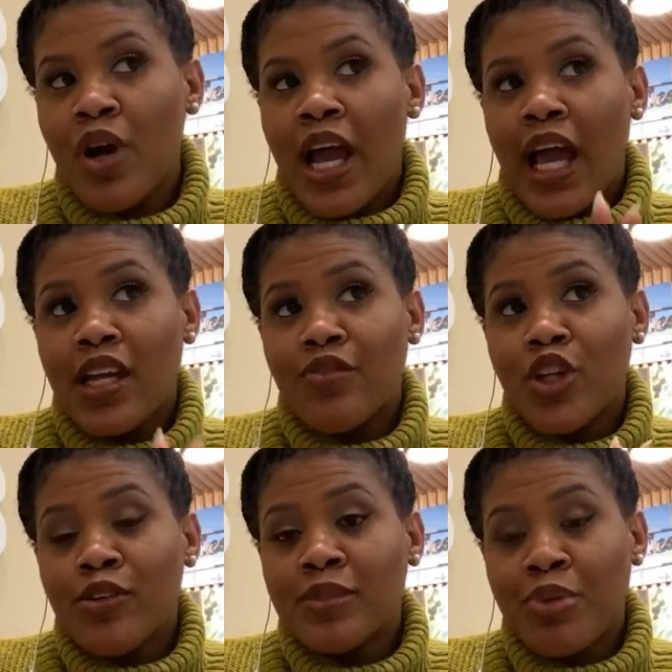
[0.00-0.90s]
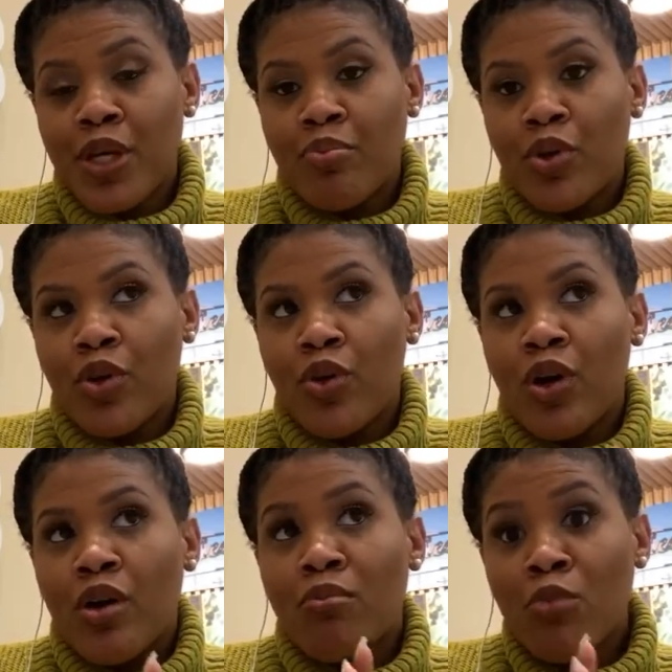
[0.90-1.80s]
and if those people
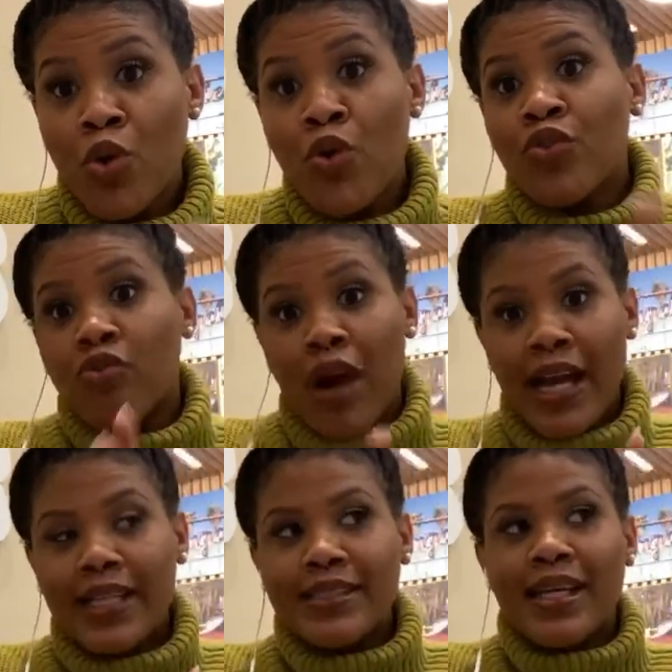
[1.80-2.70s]
move right,